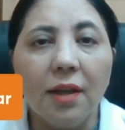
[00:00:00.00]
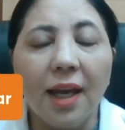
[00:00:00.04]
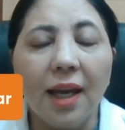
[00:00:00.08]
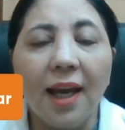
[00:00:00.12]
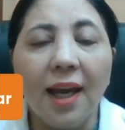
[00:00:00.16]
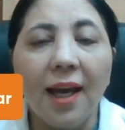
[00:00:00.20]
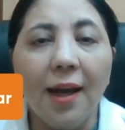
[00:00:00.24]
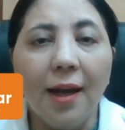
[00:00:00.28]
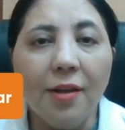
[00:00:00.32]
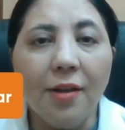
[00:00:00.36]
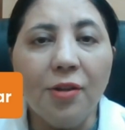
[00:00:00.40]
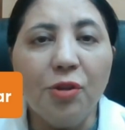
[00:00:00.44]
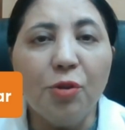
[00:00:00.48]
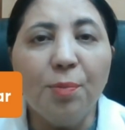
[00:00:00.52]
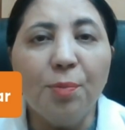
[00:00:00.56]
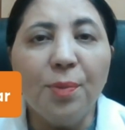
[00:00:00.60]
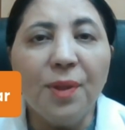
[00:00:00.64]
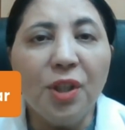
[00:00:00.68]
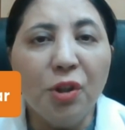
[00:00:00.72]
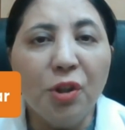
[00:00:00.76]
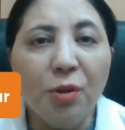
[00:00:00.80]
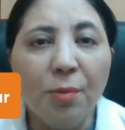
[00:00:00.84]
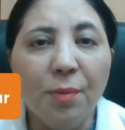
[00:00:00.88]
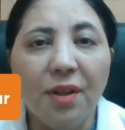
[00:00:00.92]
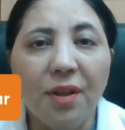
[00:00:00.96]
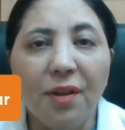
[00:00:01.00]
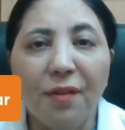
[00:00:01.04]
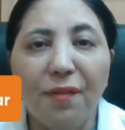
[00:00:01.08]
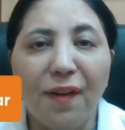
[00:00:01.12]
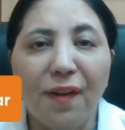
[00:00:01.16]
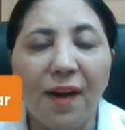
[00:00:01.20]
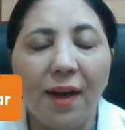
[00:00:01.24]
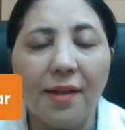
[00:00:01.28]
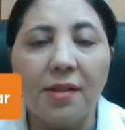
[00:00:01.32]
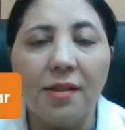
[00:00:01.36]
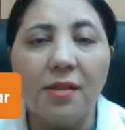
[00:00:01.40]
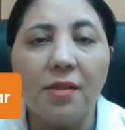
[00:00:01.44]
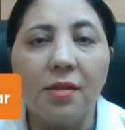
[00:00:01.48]
air to be
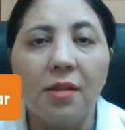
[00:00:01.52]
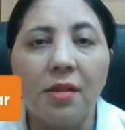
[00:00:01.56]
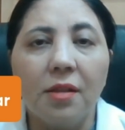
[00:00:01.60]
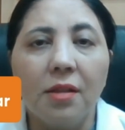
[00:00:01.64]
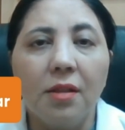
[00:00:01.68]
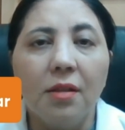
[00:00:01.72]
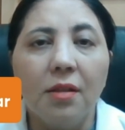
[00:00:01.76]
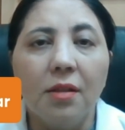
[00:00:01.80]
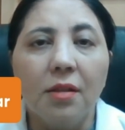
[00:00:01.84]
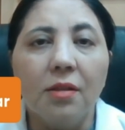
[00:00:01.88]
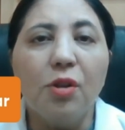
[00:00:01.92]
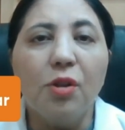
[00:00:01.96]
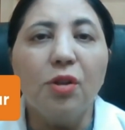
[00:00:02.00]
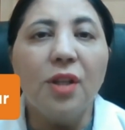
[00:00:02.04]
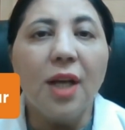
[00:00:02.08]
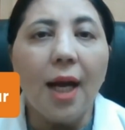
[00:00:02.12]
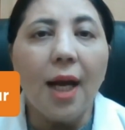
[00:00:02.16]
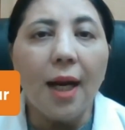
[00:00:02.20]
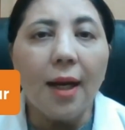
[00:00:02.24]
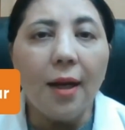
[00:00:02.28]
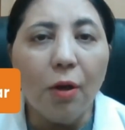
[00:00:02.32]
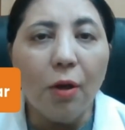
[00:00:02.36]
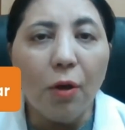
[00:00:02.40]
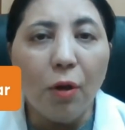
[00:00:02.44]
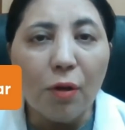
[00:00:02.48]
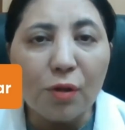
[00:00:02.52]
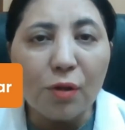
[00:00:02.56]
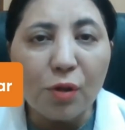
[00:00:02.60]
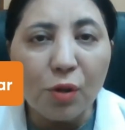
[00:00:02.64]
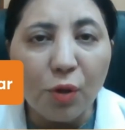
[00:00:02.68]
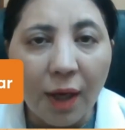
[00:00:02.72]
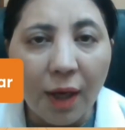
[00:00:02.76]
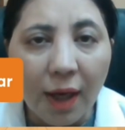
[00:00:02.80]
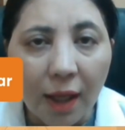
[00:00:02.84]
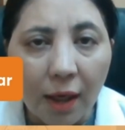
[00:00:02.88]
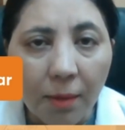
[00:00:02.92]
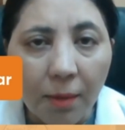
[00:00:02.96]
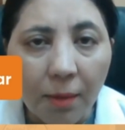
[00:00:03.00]
humidified, so that will
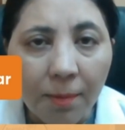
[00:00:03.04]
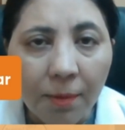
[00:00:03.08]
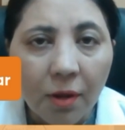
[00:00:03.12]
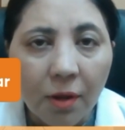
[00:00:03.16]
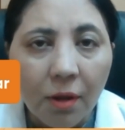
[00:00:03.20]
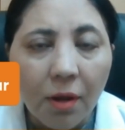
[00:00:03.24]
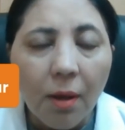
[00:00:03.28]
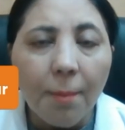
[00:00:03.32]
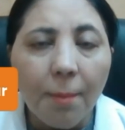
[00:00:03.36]
also help.